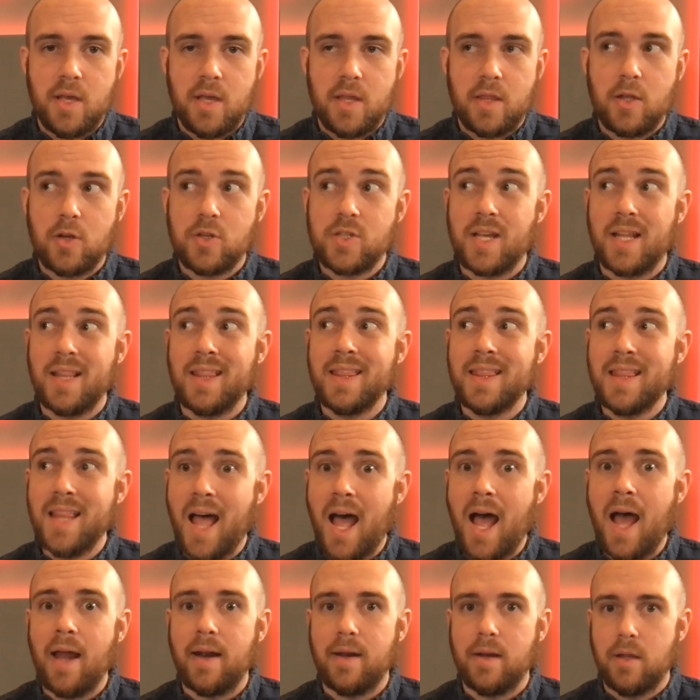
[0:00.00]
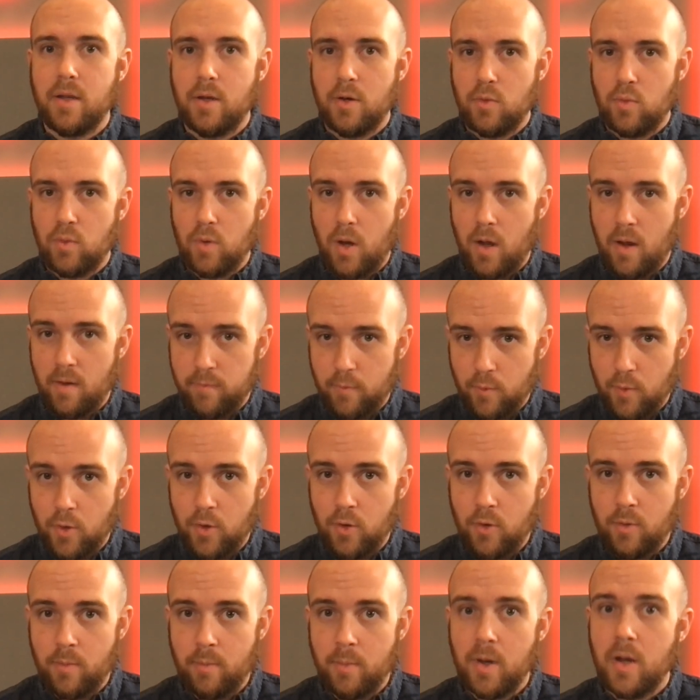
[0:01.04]
There's a lot of
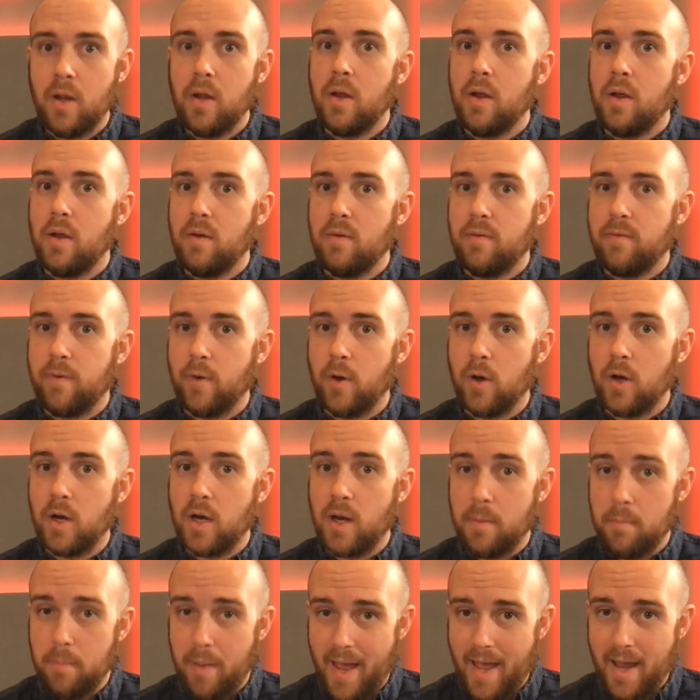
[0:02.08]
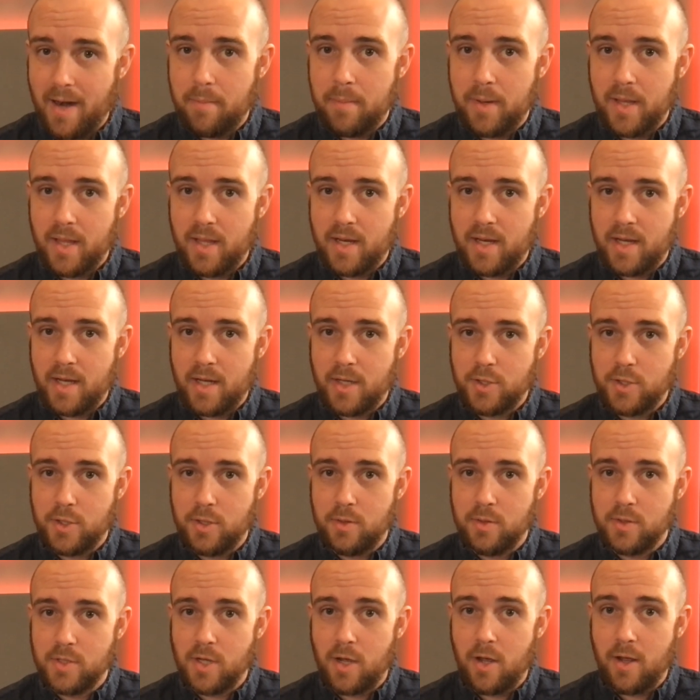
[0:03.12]
room for compatibility
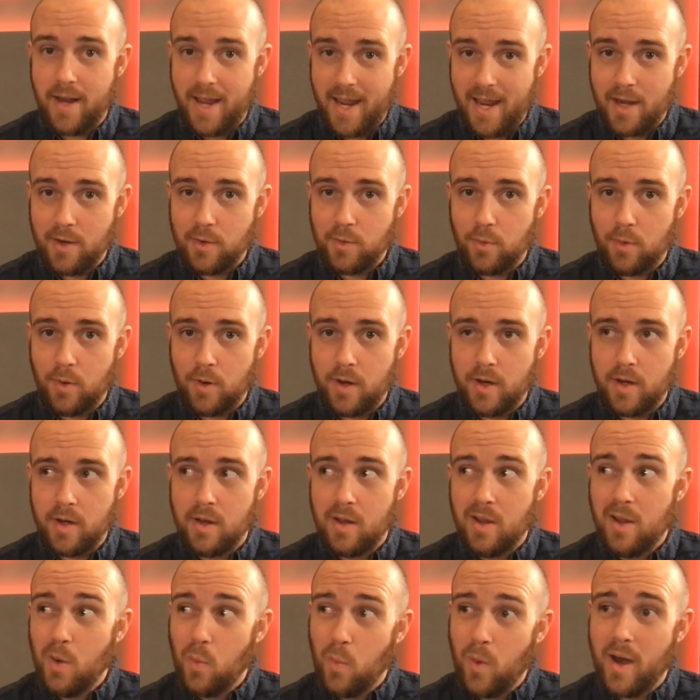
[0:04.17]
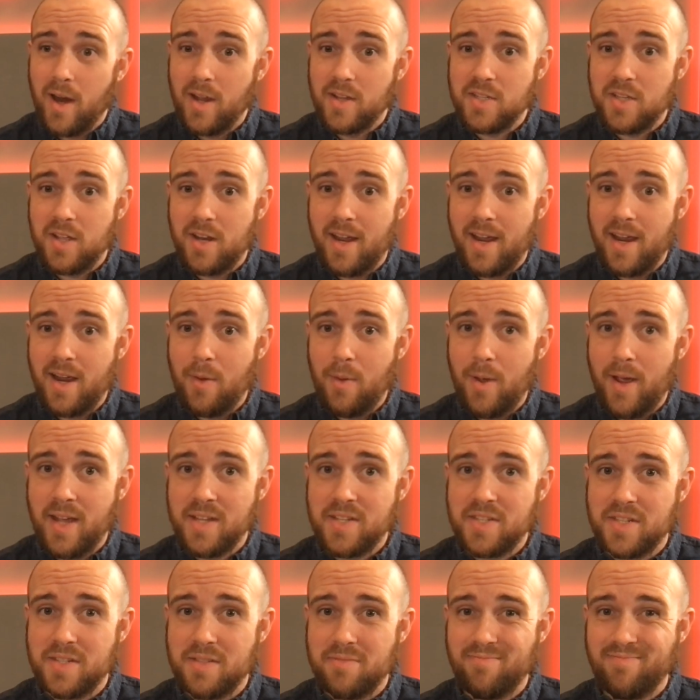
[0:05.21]
issues on Android, whereas on
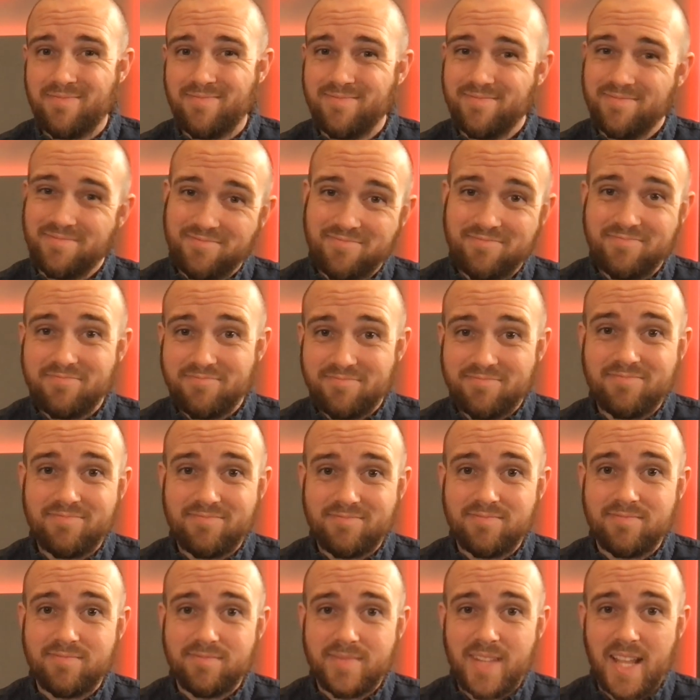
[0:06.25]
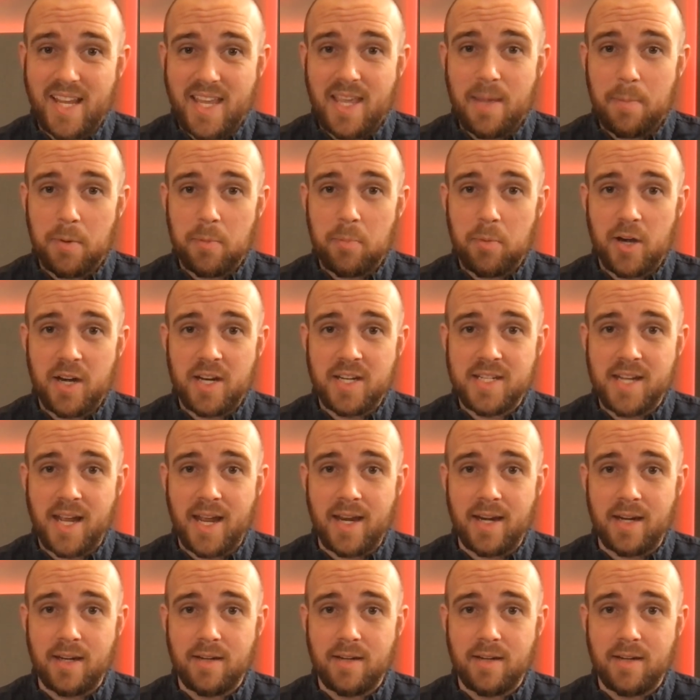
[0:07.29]
iOS, they keep it pretty tight.